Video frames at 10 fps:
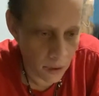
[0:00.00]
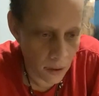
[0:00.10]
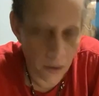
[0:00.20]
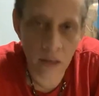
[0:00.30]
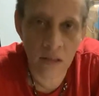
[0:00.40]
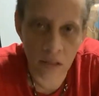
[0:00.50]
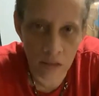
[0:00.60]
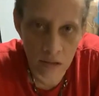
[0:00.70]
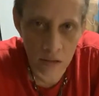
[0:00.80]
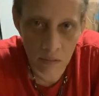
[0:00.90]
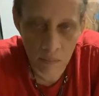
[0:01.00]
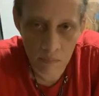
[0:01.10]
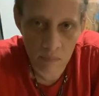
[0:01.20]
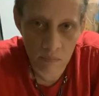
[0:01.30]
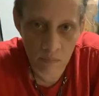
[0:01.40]
incense.
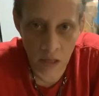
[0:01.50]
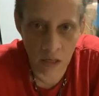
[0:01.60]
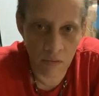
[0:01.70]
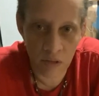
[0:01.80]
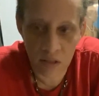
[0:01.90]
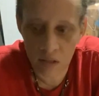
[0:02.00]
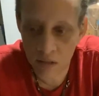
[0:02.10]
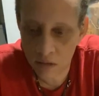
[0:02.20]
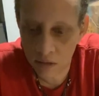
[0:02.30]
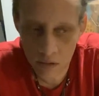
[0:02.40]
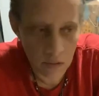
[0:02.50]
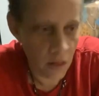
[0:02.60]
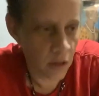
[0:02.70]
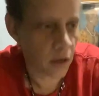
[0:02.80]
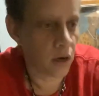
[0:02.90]
They love incense.
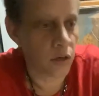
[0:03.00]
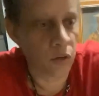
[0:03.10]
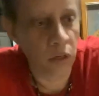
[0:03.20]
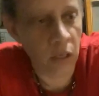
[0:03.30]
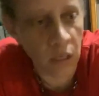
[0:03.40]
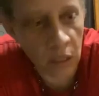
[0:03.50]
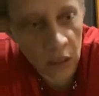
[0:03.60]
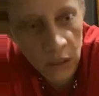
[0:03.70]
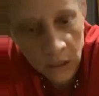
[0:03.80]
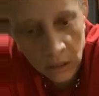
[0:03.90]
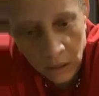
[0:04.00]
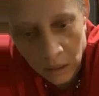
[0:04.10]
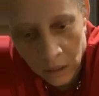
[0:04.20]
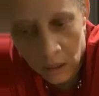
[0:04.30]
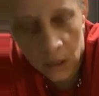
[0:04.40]
You could get
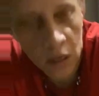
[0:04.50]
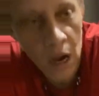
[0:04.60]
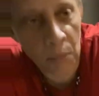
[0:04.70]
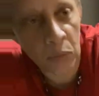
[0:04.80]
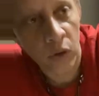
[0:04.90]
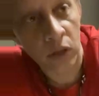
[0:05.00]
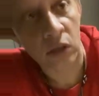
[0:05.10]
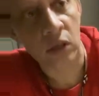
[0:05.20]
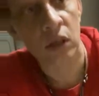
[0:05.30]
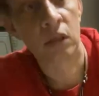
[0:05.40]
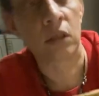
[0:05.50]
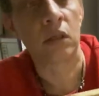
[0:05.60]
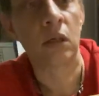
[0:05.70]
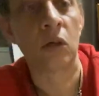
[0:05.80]
copal incense, or